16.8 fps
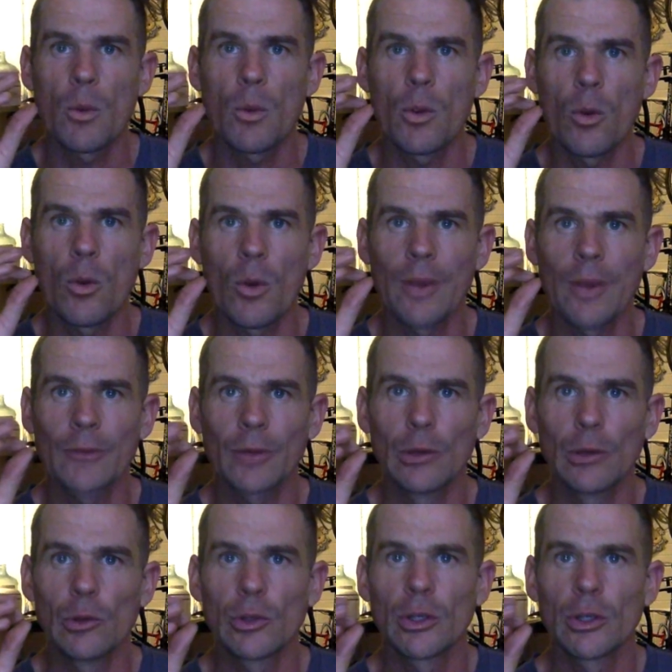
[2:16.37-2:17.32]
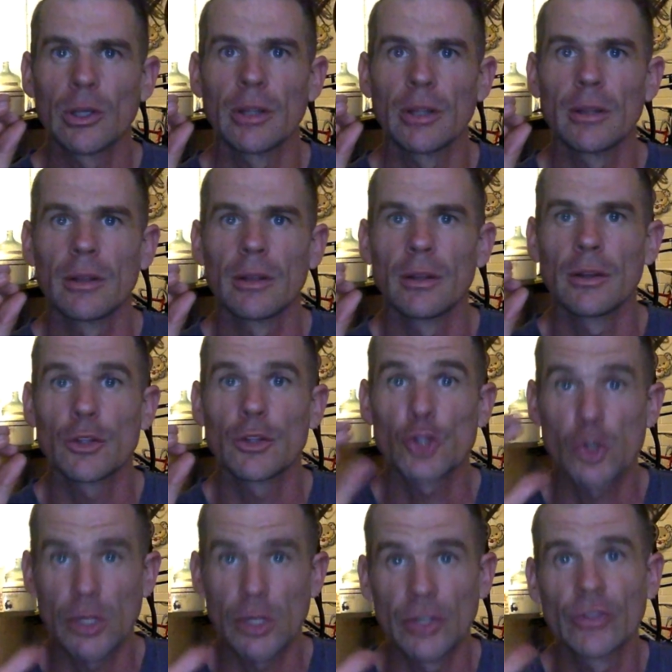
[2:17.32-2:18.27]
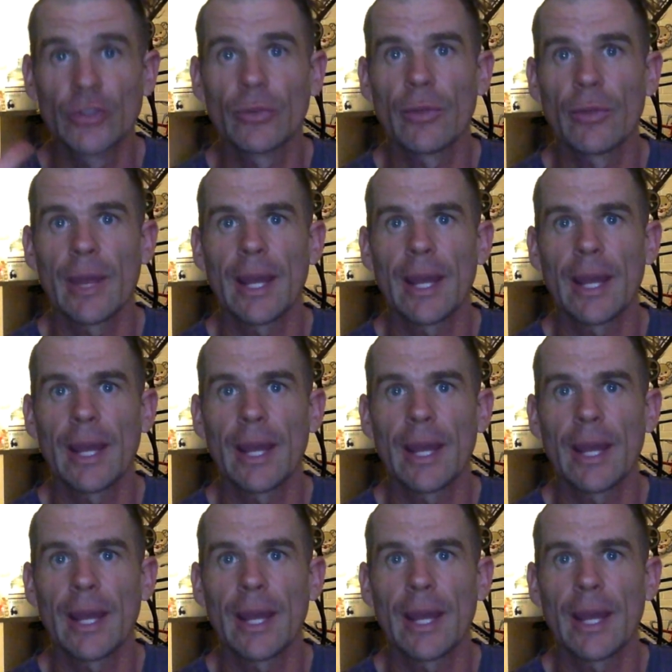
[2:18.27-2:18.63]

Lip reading: we always want to look at the triggers of